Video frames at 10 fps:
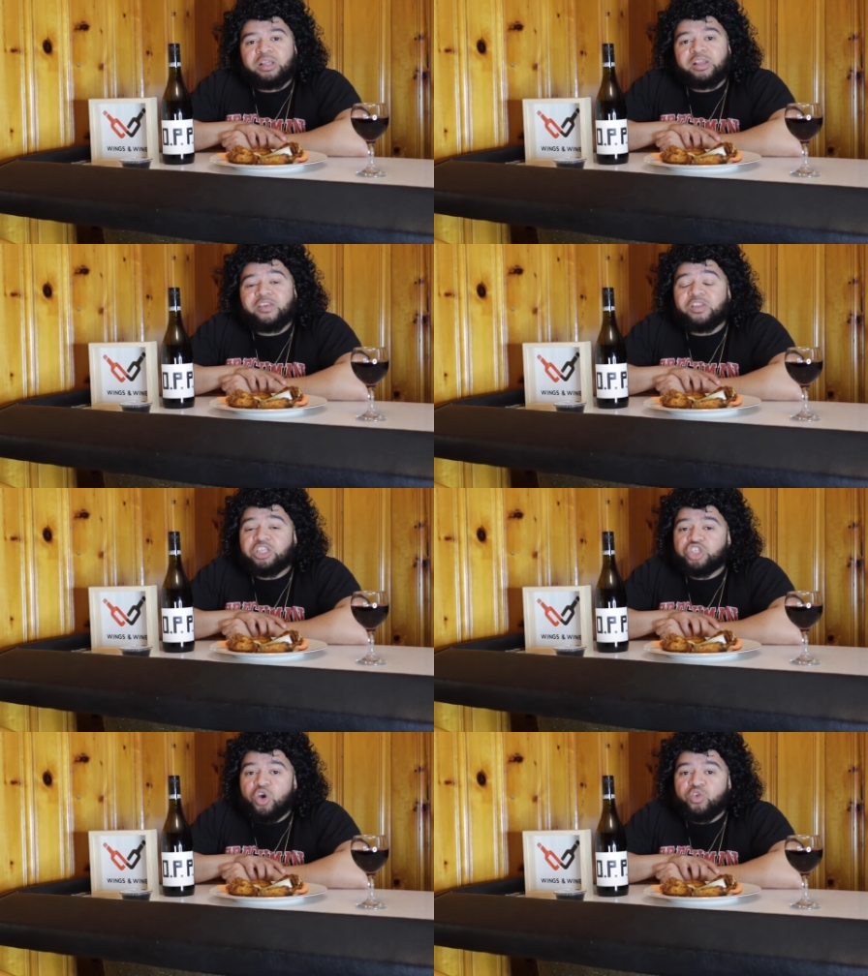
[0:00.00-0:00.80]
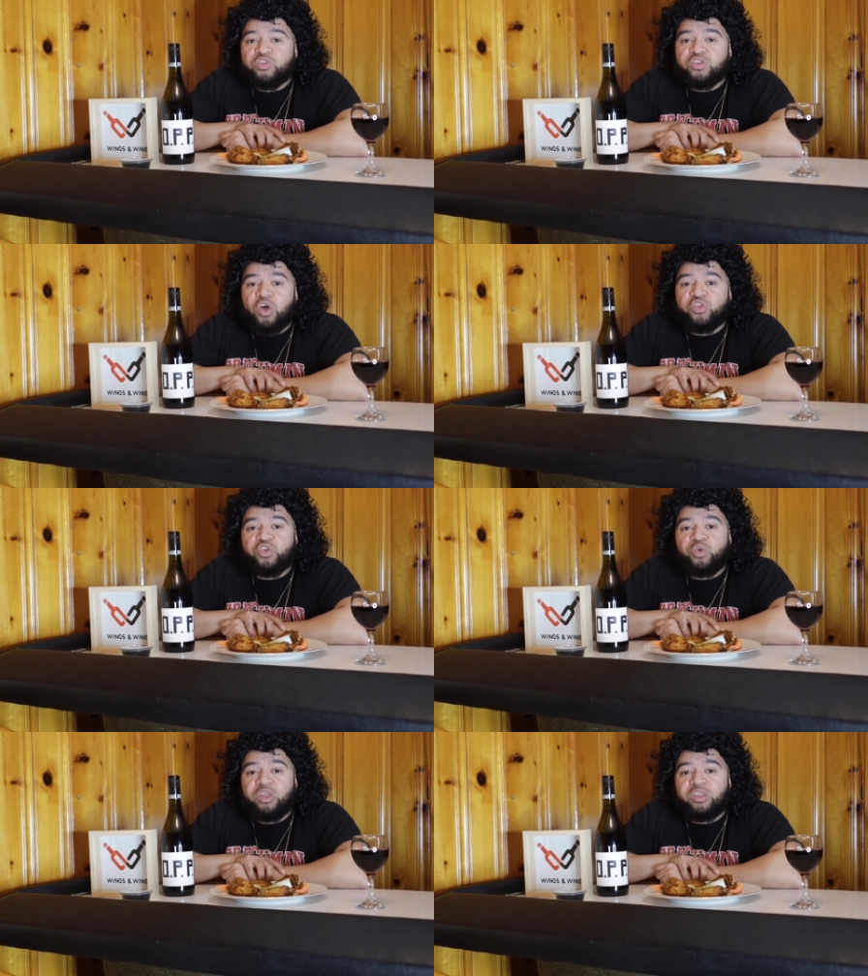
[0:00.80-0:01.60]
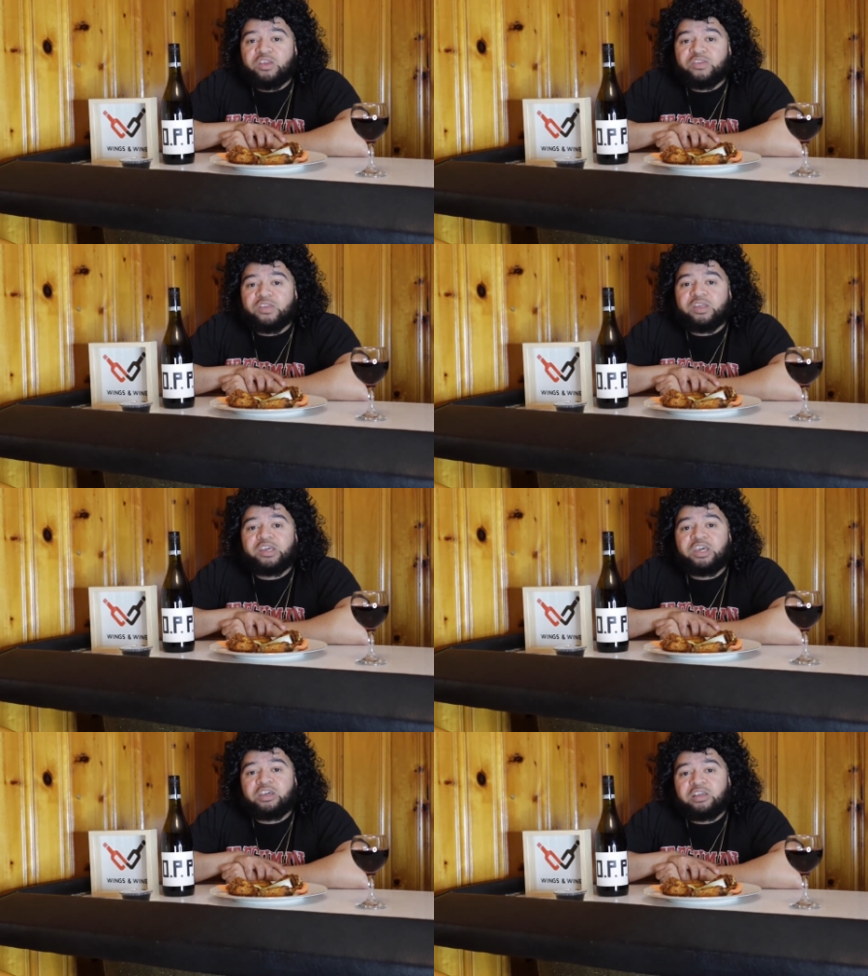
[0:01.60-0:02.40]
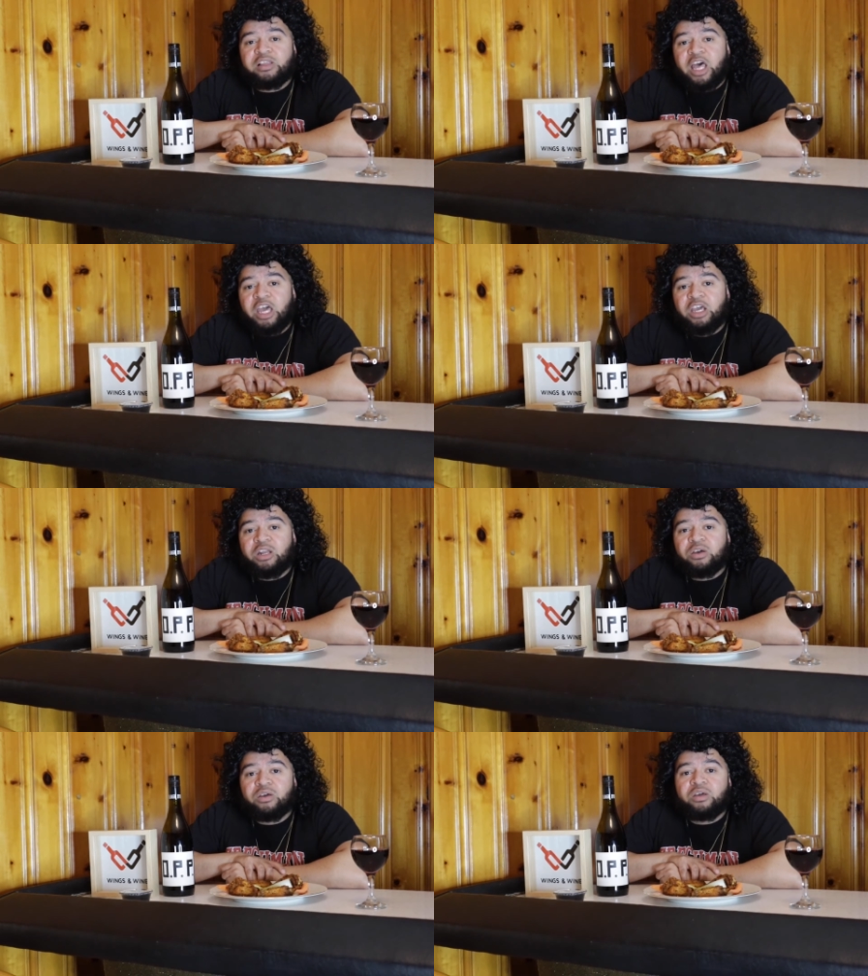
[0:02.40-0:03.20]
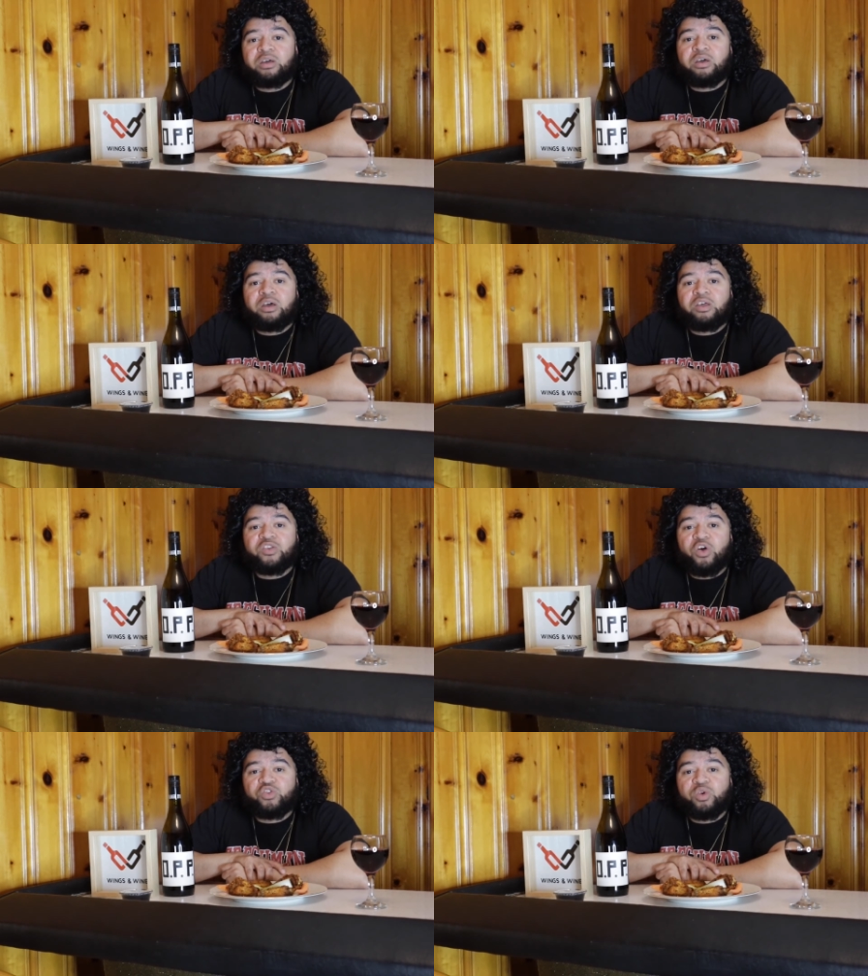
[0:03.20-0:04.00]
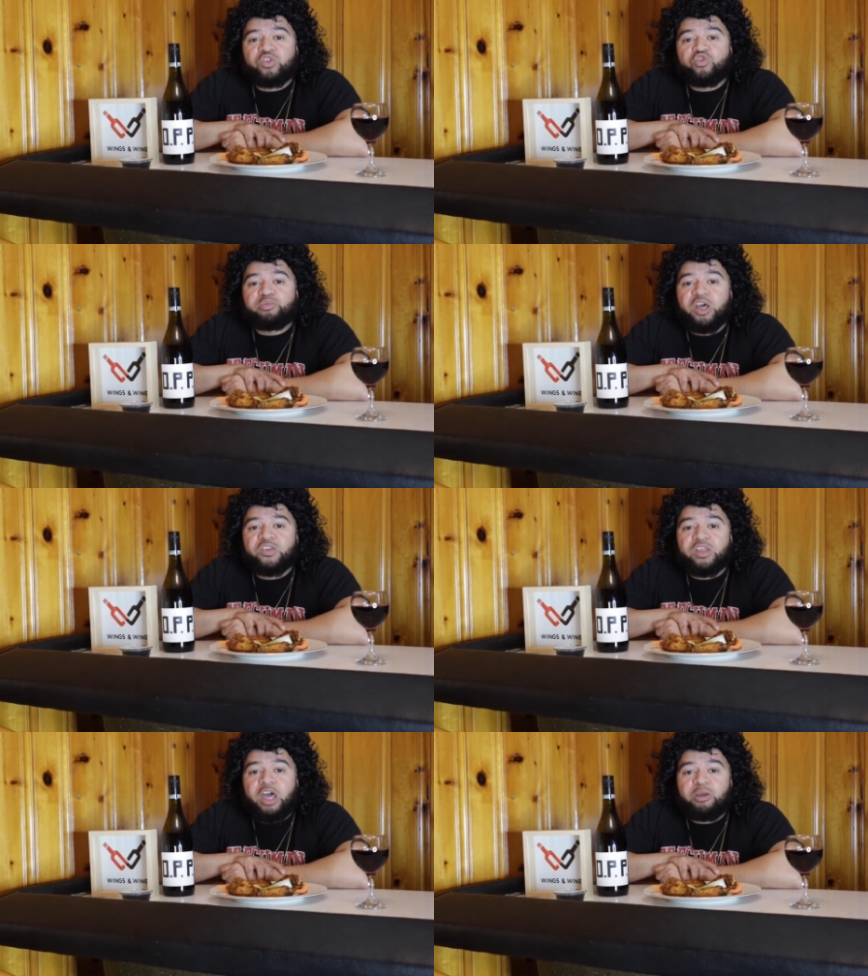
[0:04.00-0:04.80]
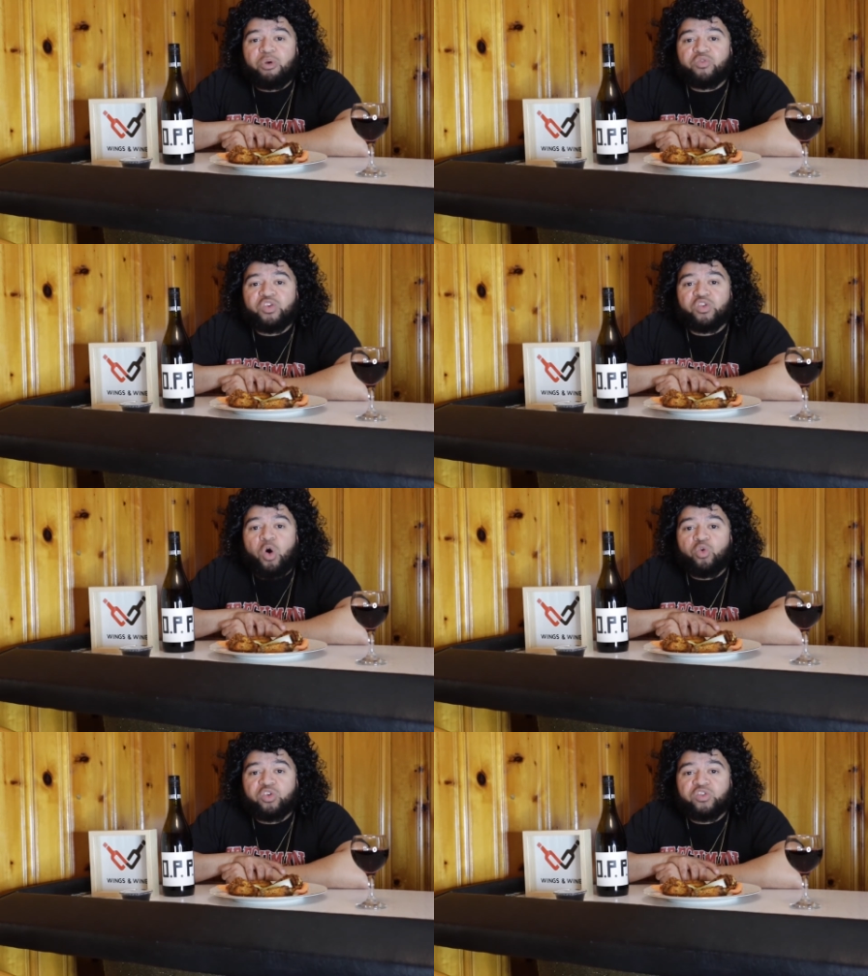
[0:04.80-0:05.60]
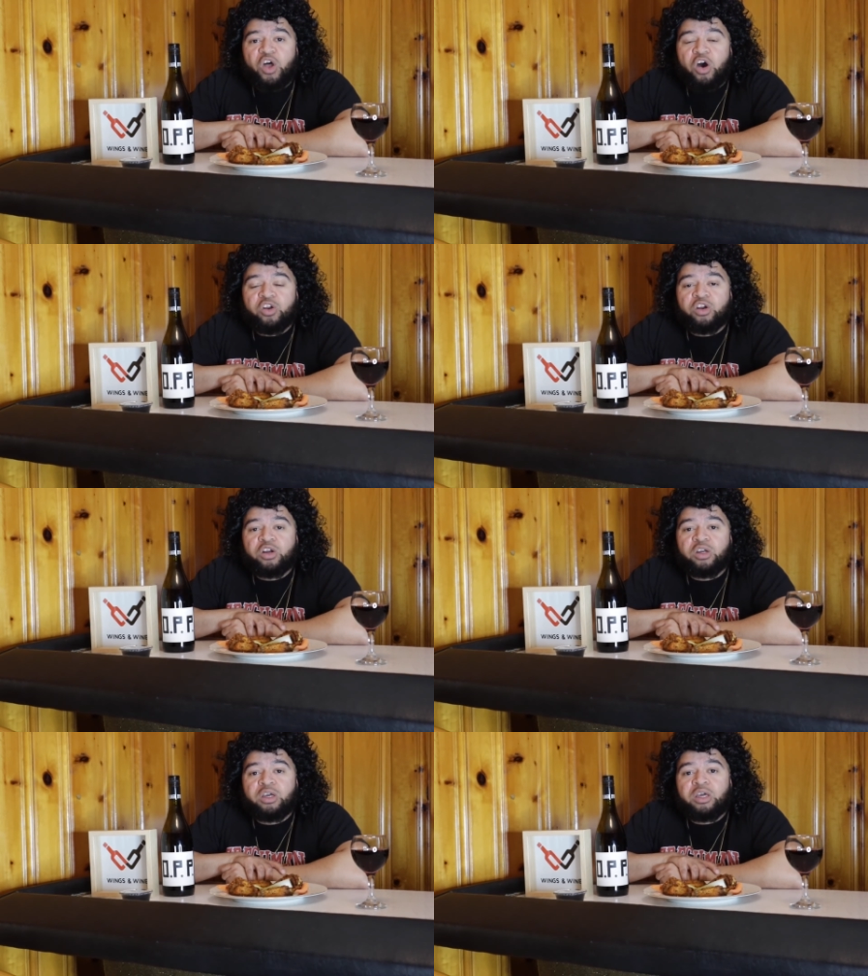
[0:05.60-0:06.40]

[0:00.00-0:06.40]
Leslie Jones is also in this. Kiki Lane is also in this, who plays Eddie Murphy's oldest daughter.